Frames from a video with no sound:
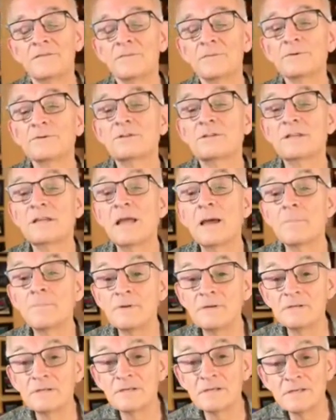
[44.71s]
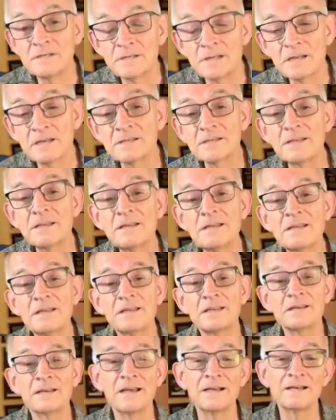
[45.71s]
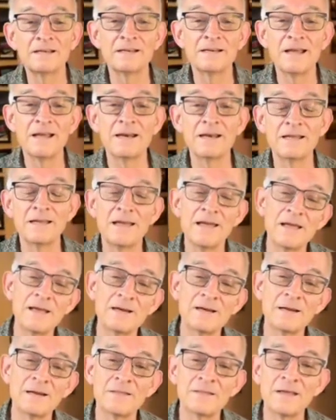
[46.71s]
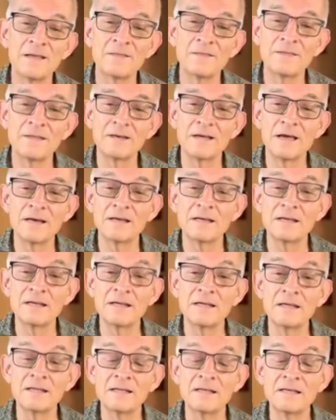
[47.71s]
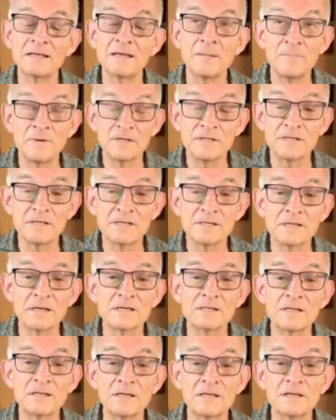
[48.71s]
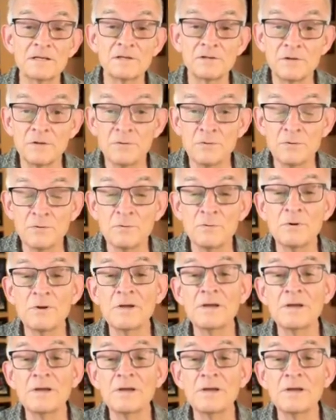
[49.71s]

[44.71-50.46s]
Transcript: First the MPC 60 in 1988, and then the MPC 62